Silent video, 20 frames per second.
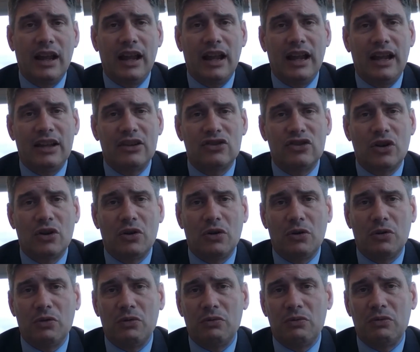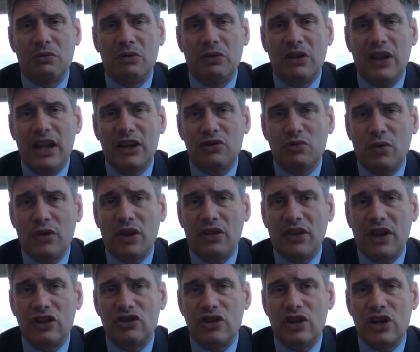And so that's one of the
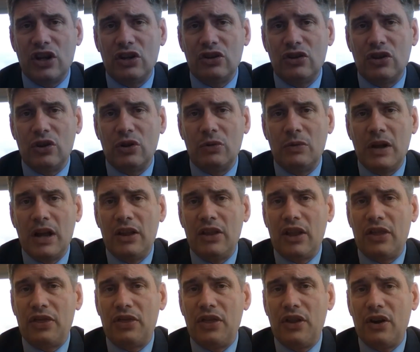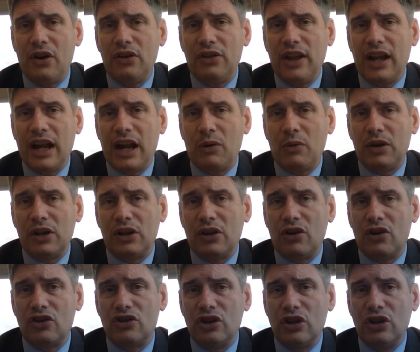things that you can do. The third thing I would
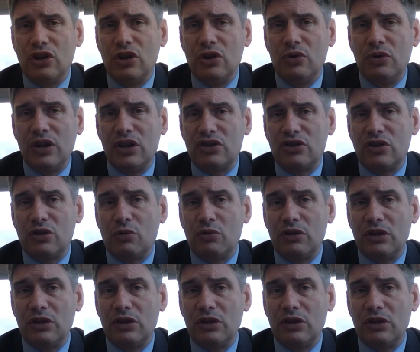encourage you to do is to